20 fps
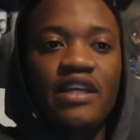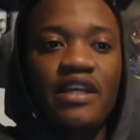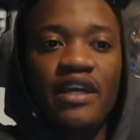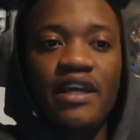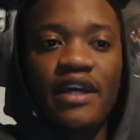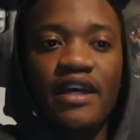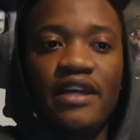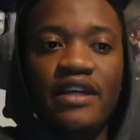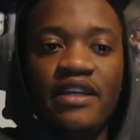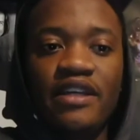
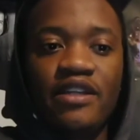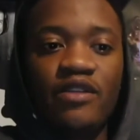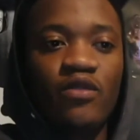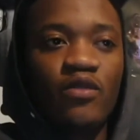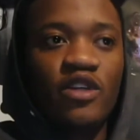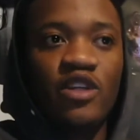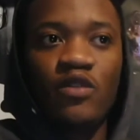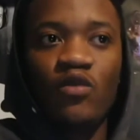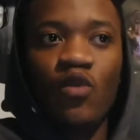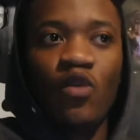
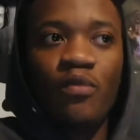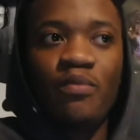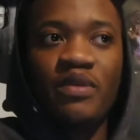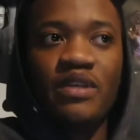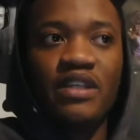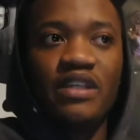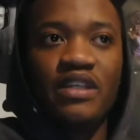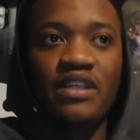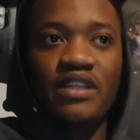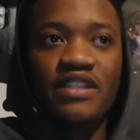It will
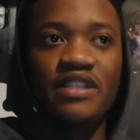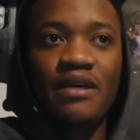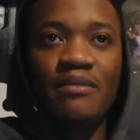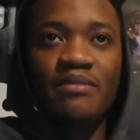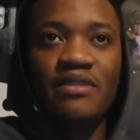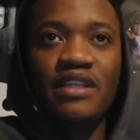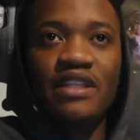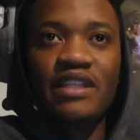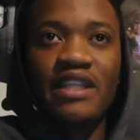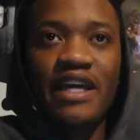be
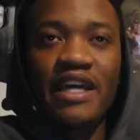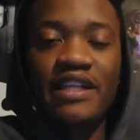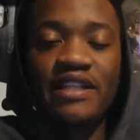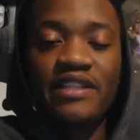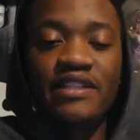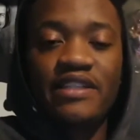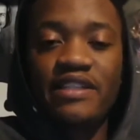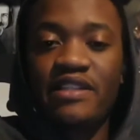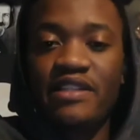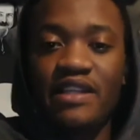something
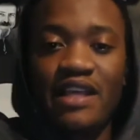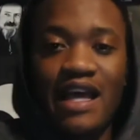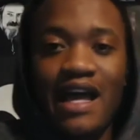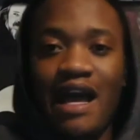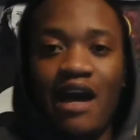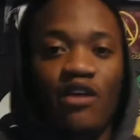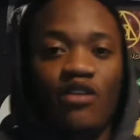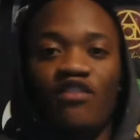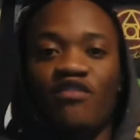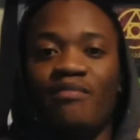that's
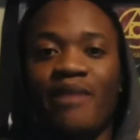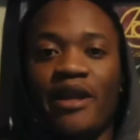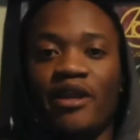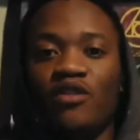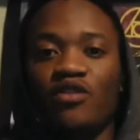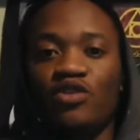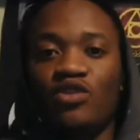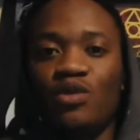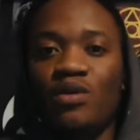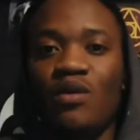out of my
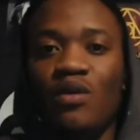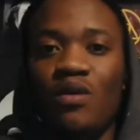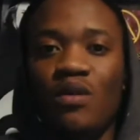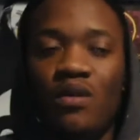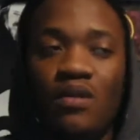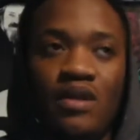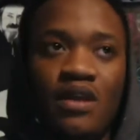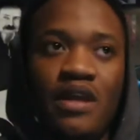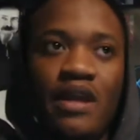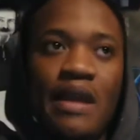
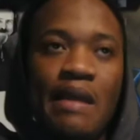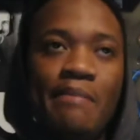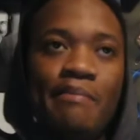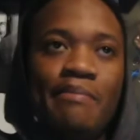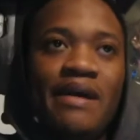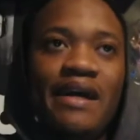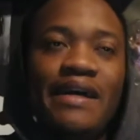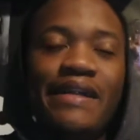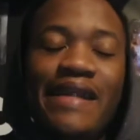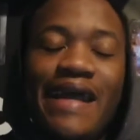control.
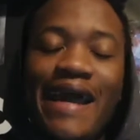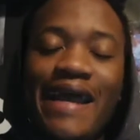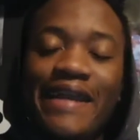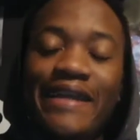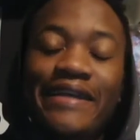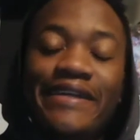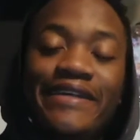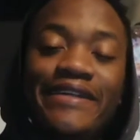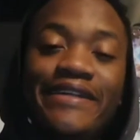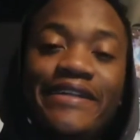But
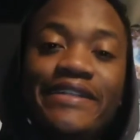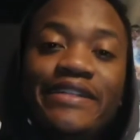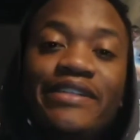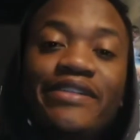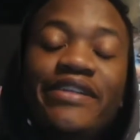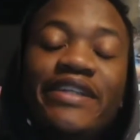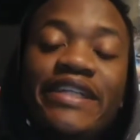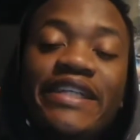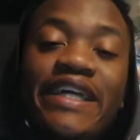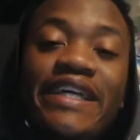I
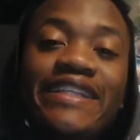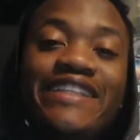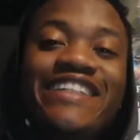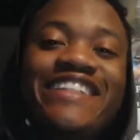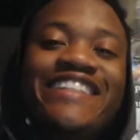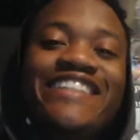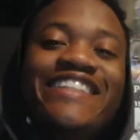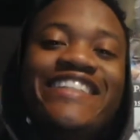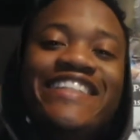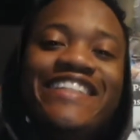could create
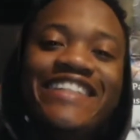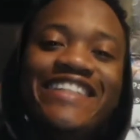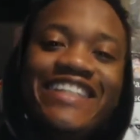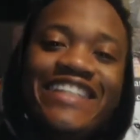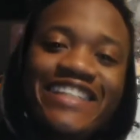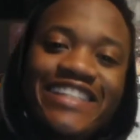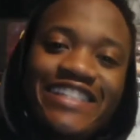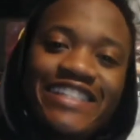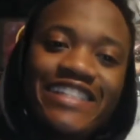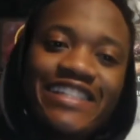the
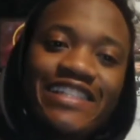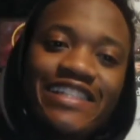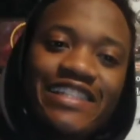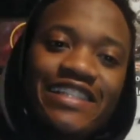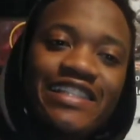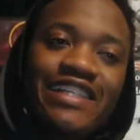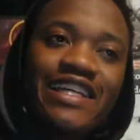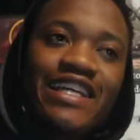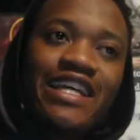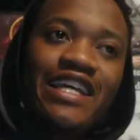
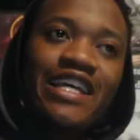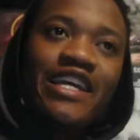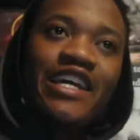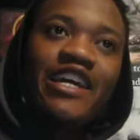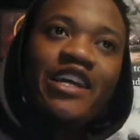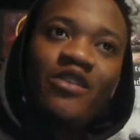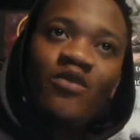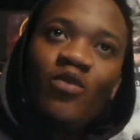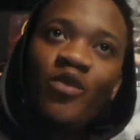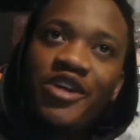conditions
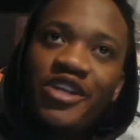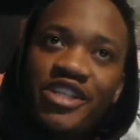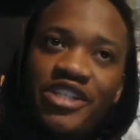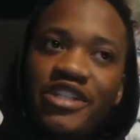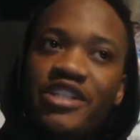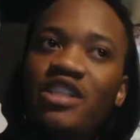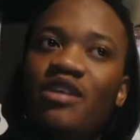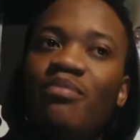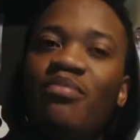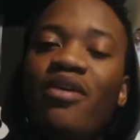in
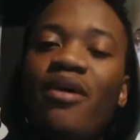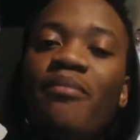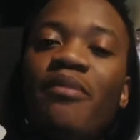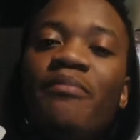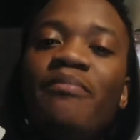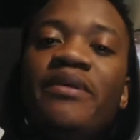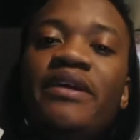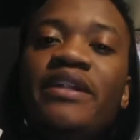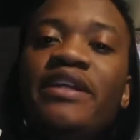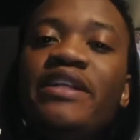which the
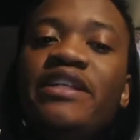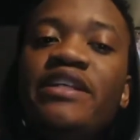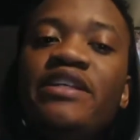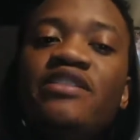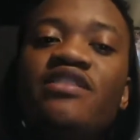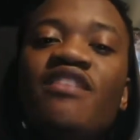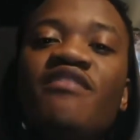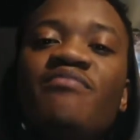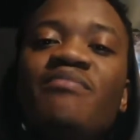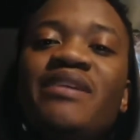
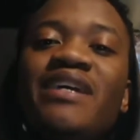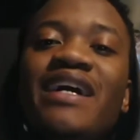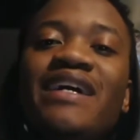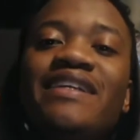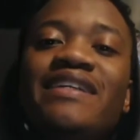probabilities of me